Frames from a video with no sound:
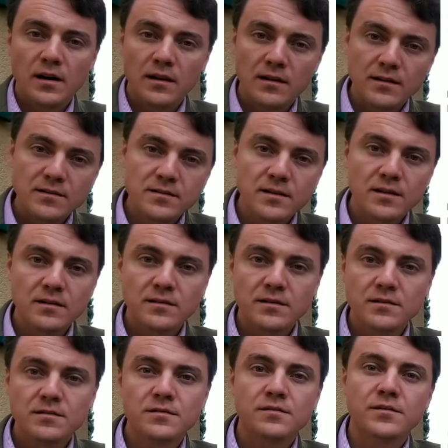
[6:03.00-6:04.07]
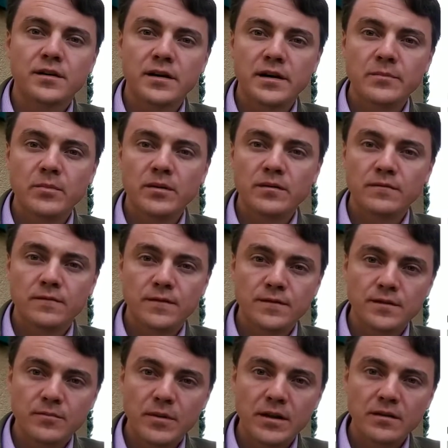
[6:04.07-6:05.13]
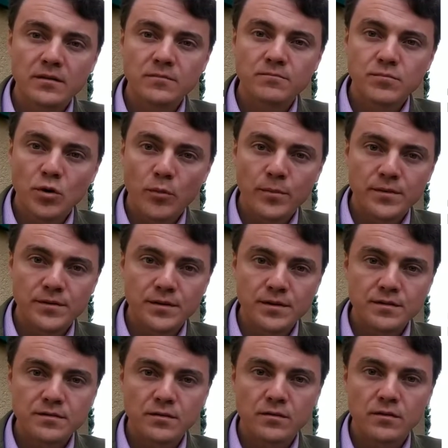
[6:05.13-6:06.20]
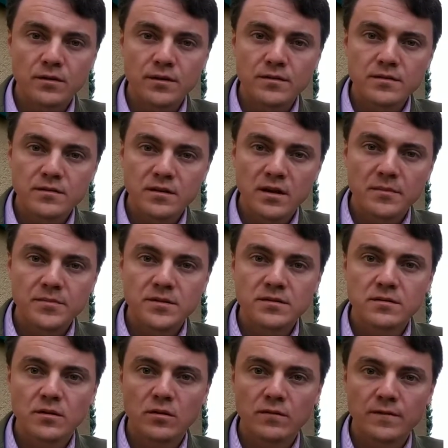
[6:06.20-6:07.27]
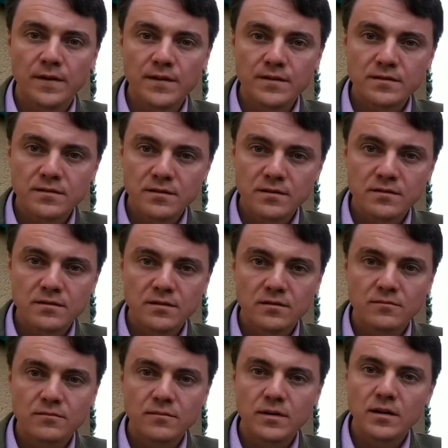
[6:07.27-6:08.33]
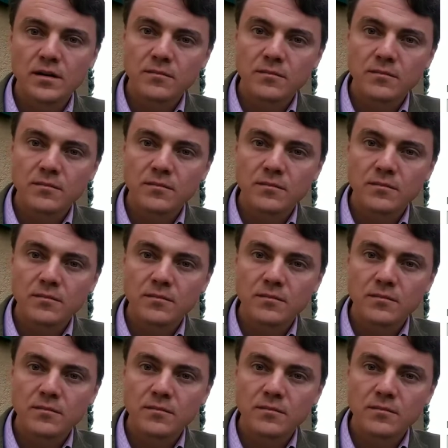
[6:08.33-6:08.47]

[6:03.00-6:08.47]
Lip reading: holistically describe fundamental properties or concepts of a system